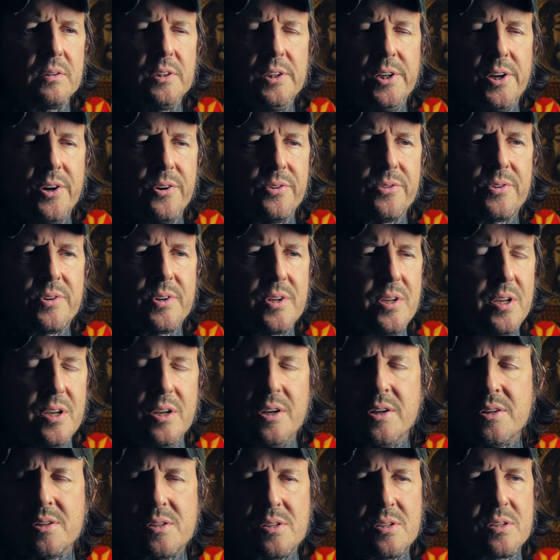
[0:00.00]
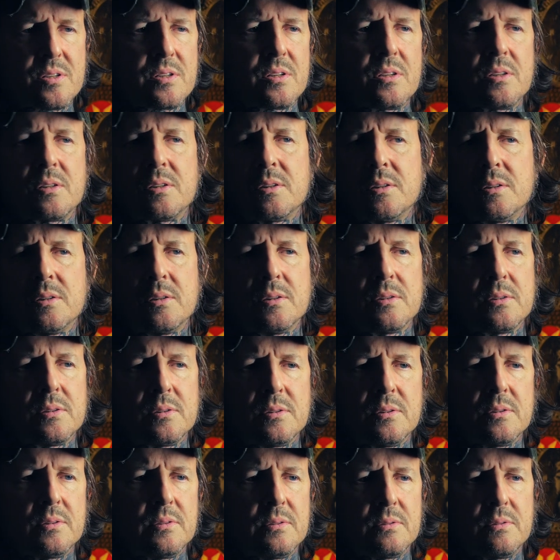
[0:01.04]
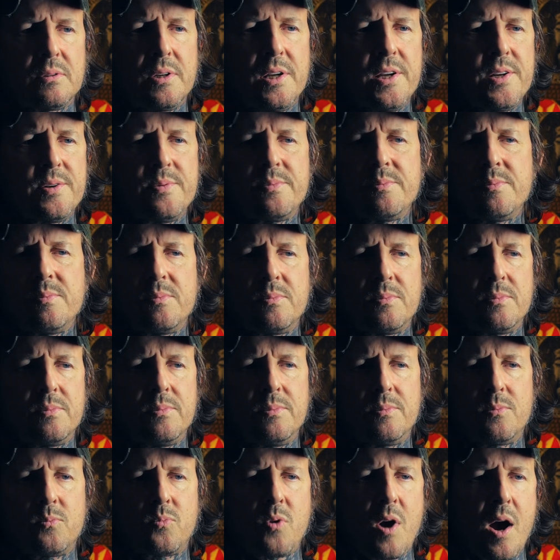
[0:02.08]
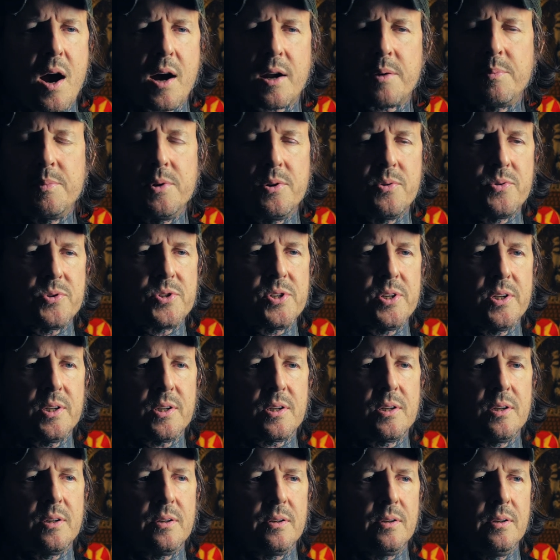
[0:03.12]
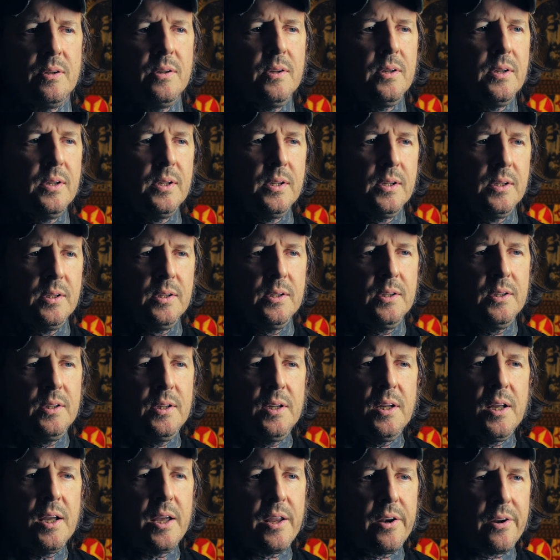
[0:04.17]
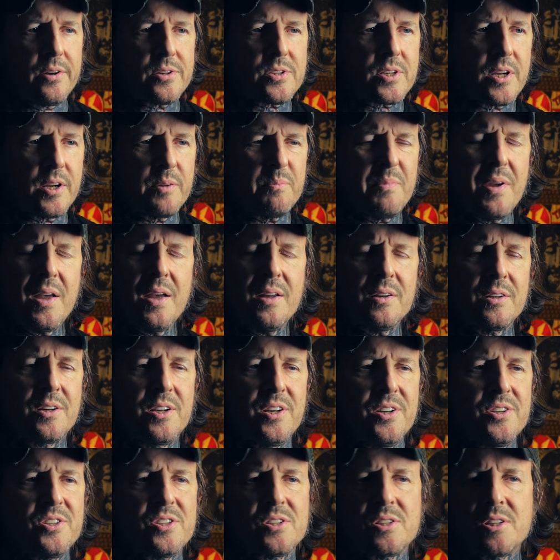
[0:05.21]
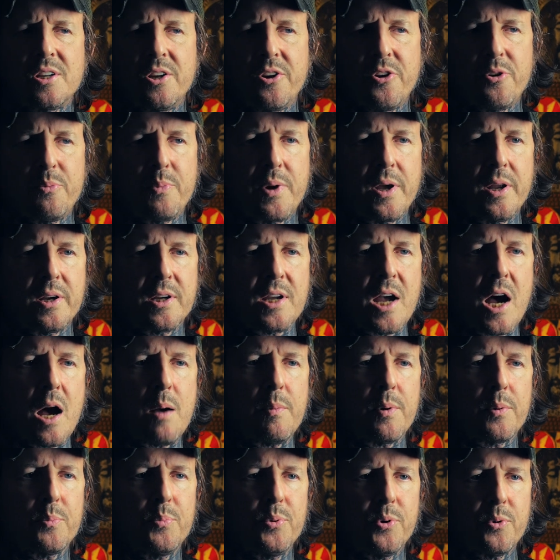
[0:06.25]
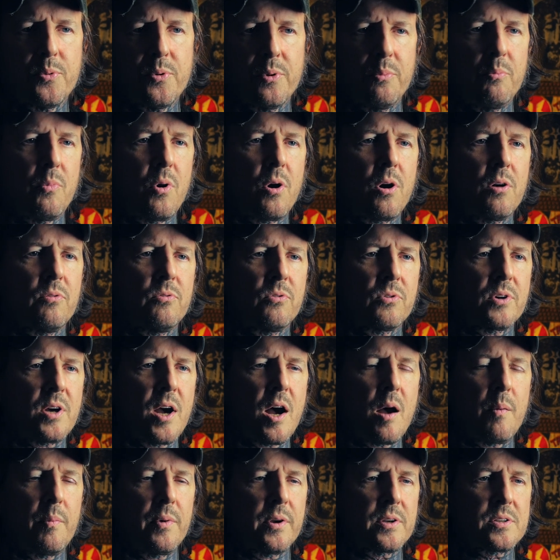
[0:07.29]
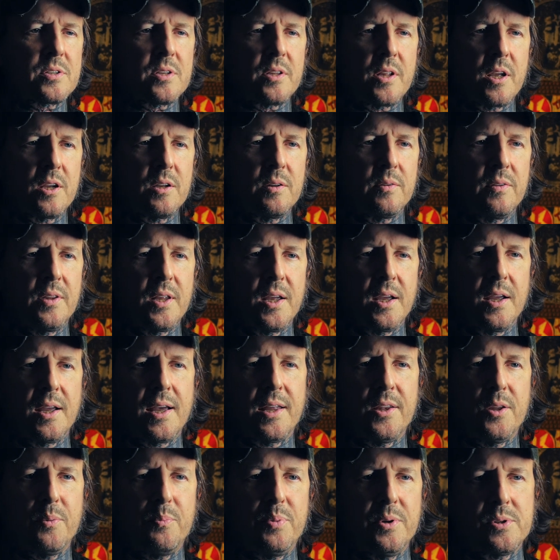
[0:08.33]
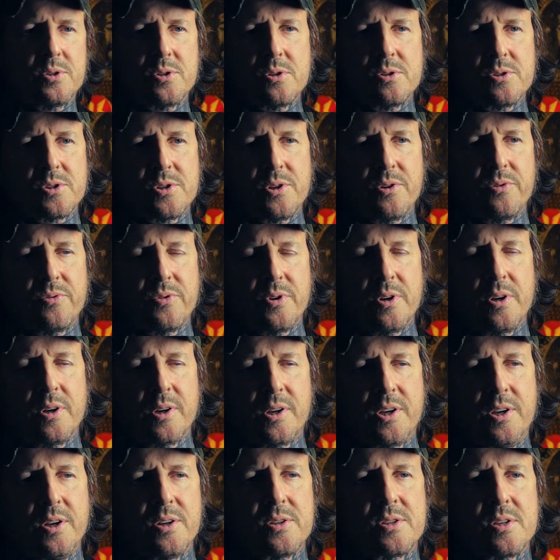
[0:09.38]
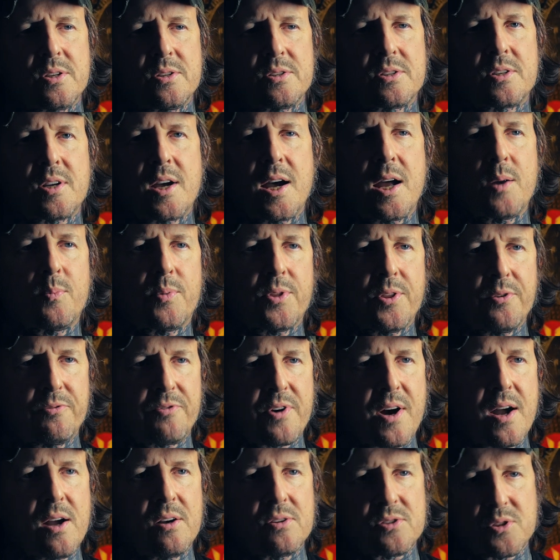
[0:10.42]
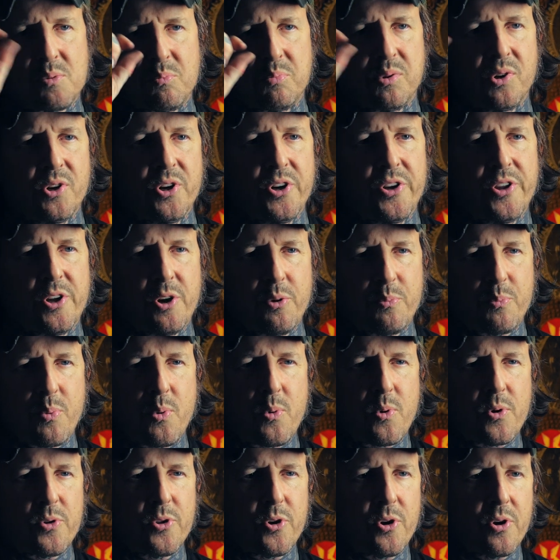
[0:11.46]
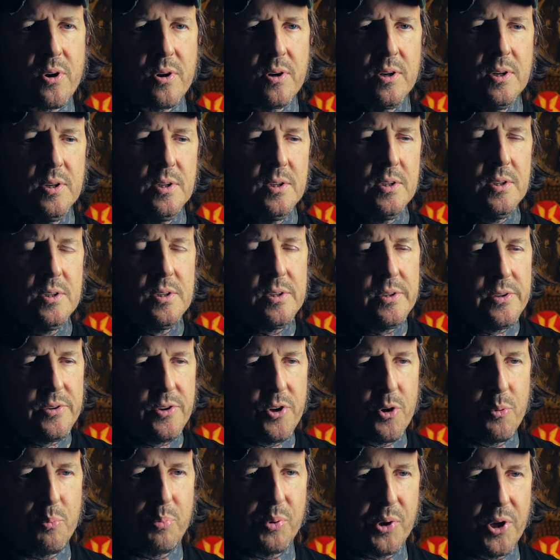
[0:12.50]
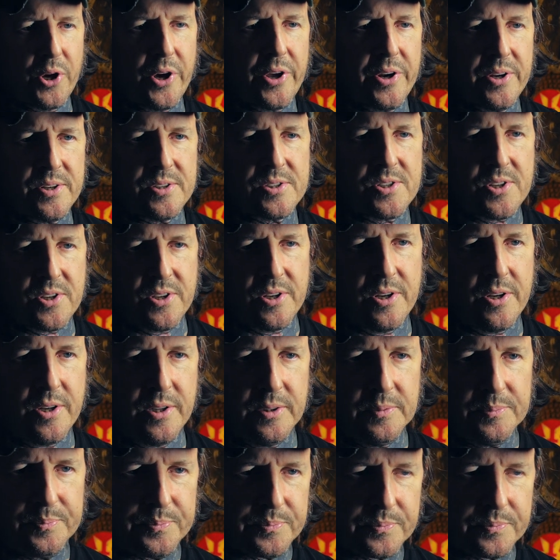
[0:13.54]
you know, Kiss and rock music, and I was like, man, Kiss, you know, made a comic book with Marvel Comics, and they had the pictures of Kiss inside with the vials of blood. They were pouring their blood into the,